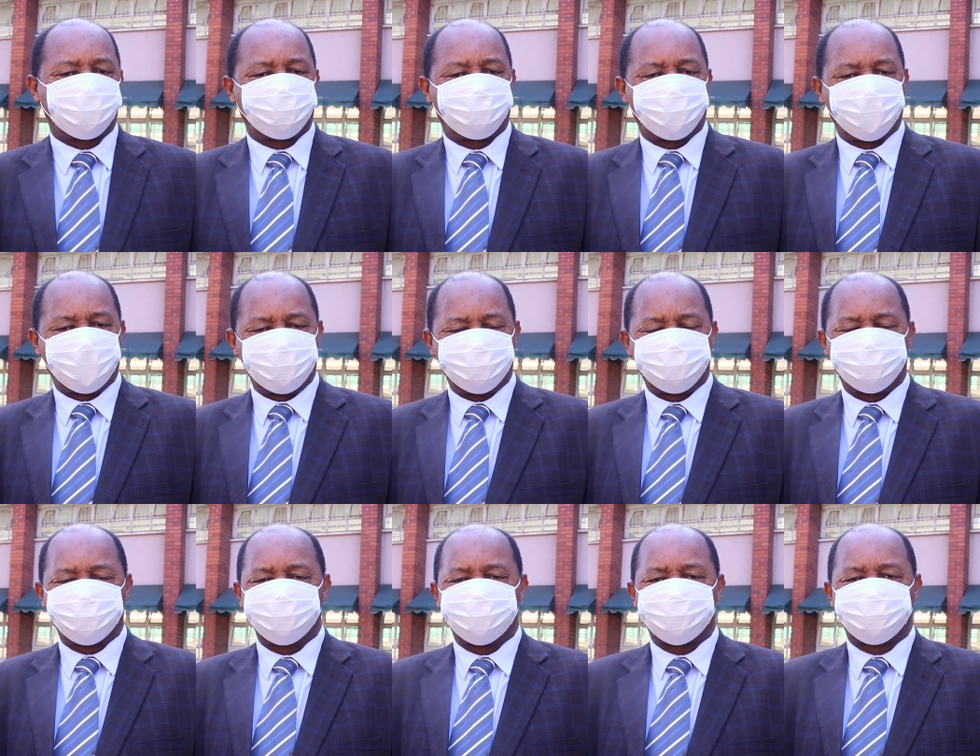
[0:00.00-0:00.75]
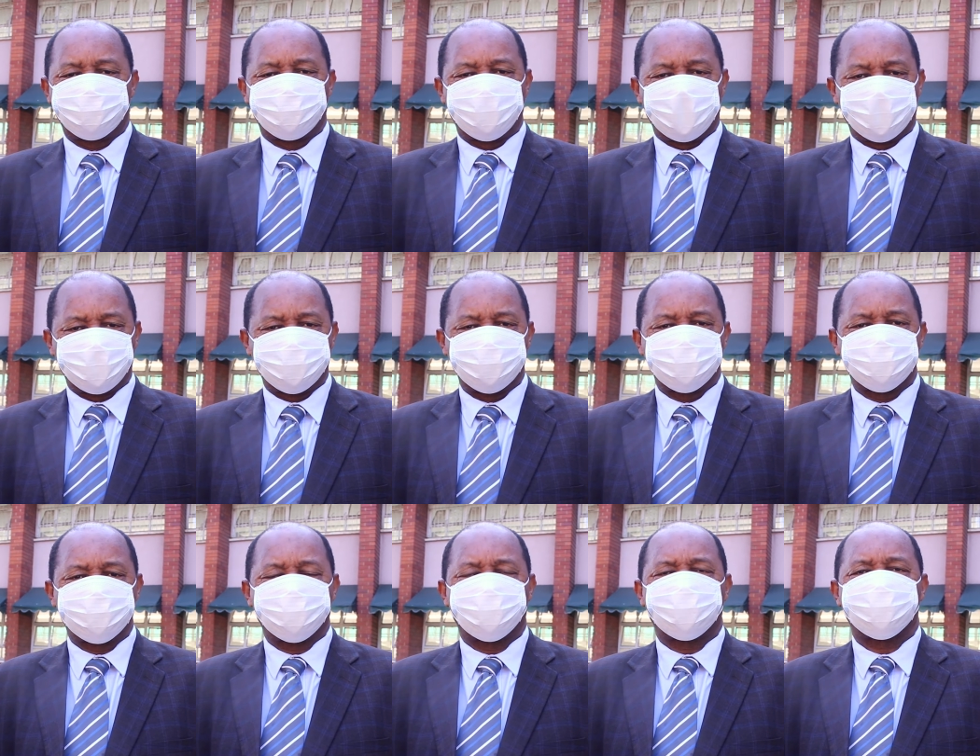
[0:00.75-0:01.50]
benefit that
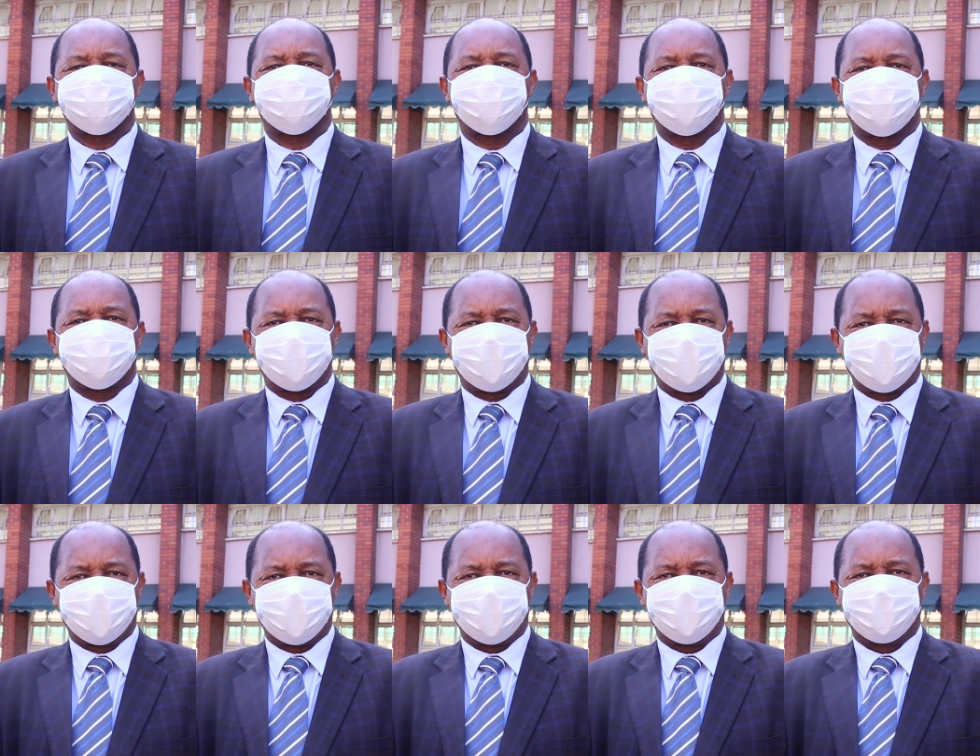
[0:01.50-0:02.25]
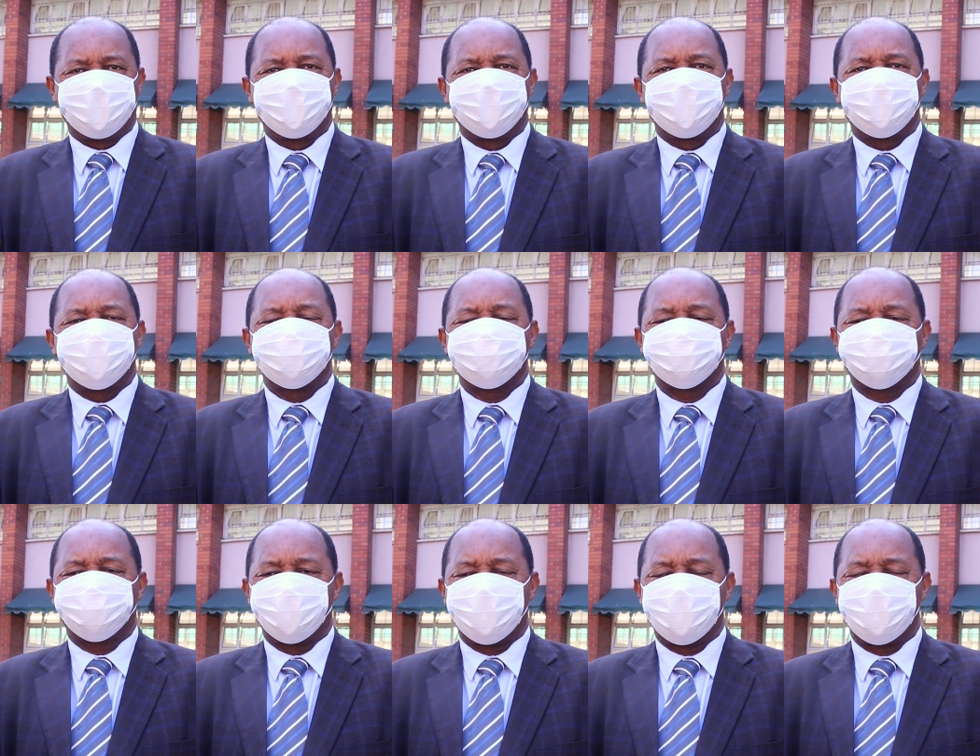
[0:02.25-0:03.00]
is also there is
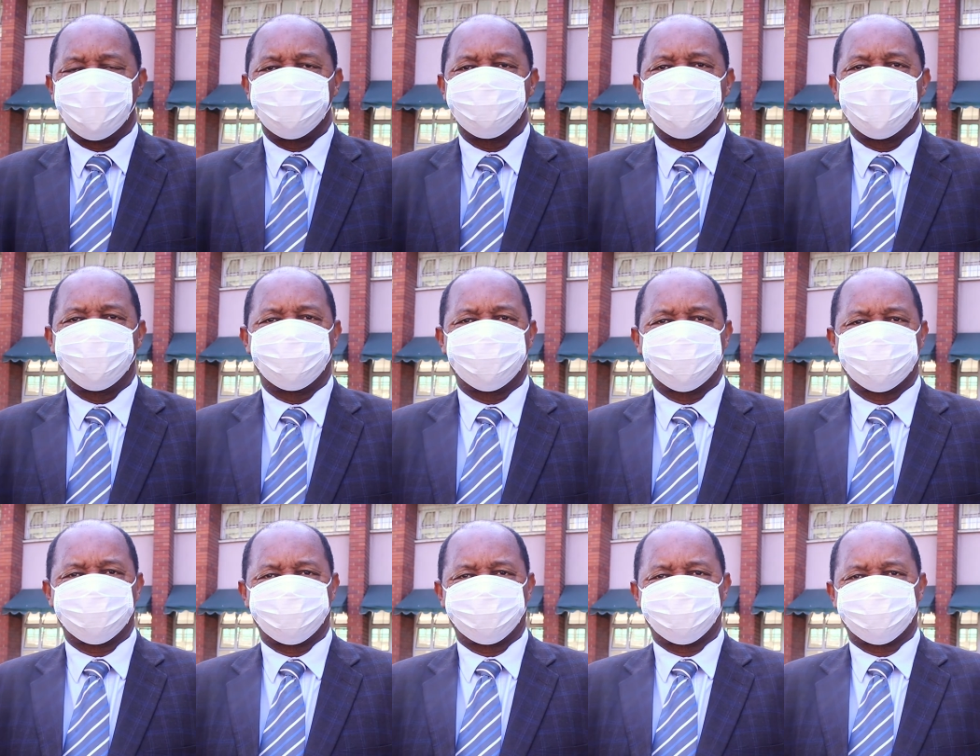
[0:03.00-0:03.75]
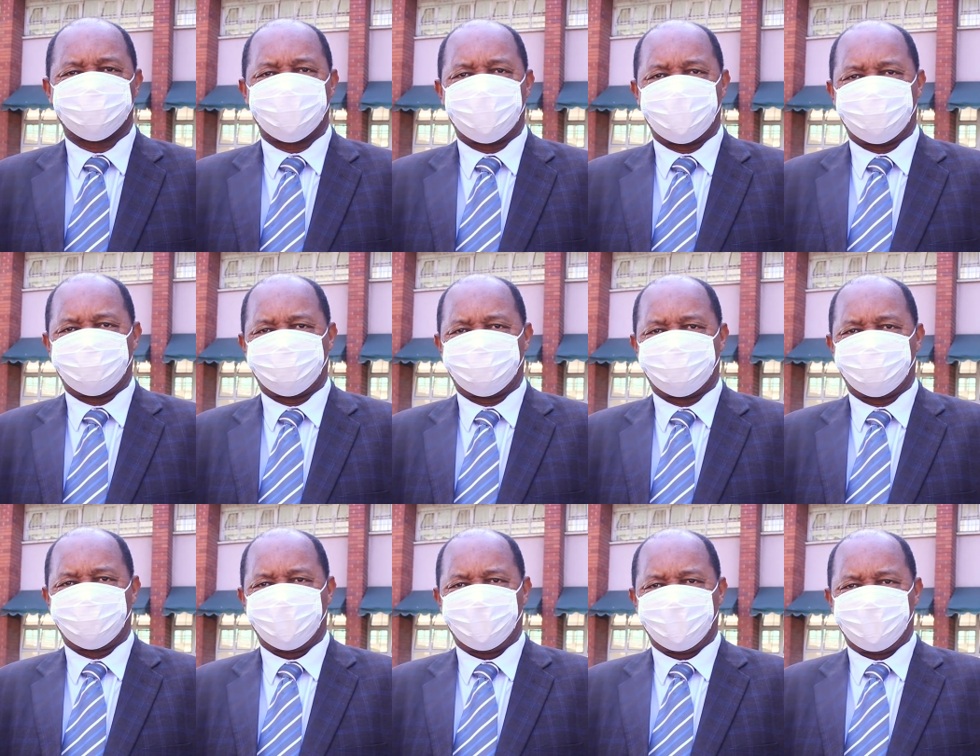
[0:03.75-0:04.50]
for our members of staff.
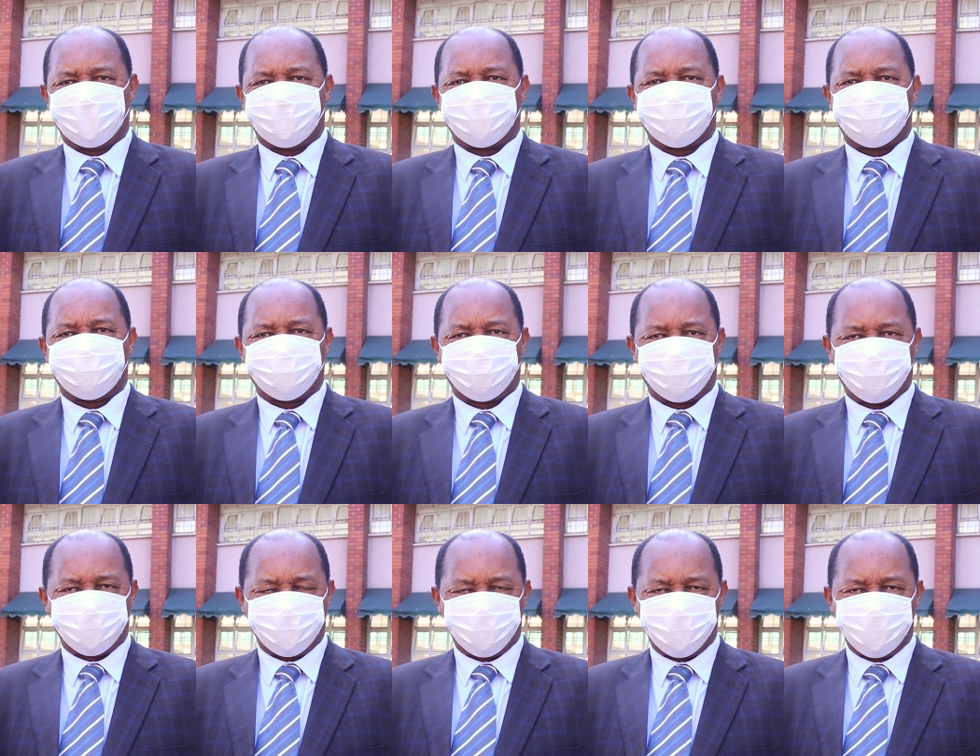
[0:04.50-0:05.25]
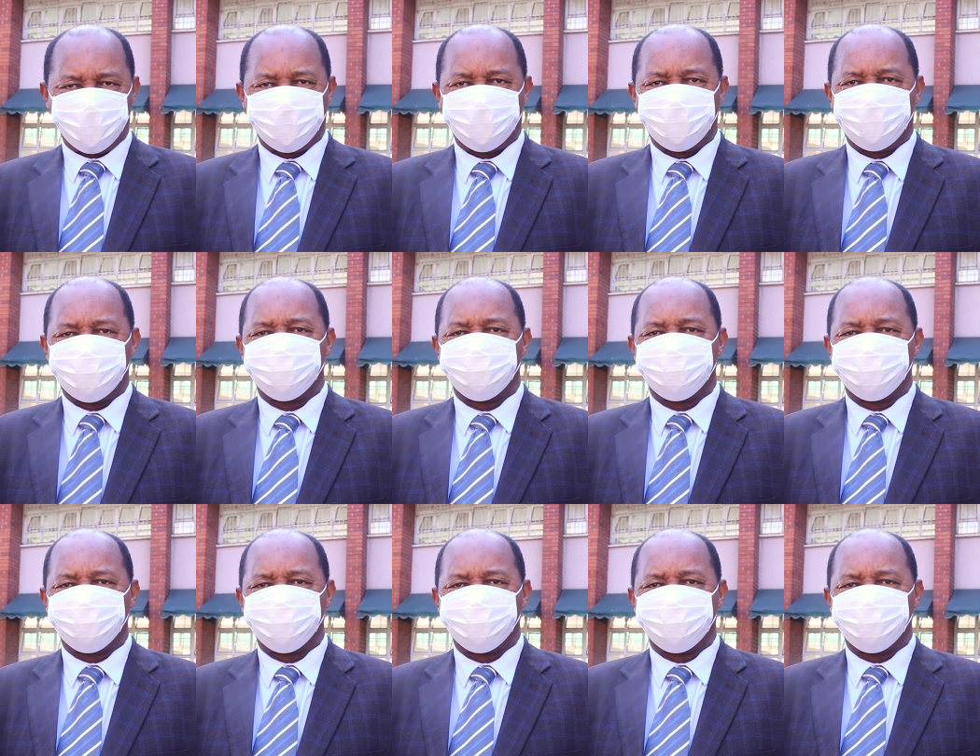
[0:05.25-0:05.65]
You know, we want our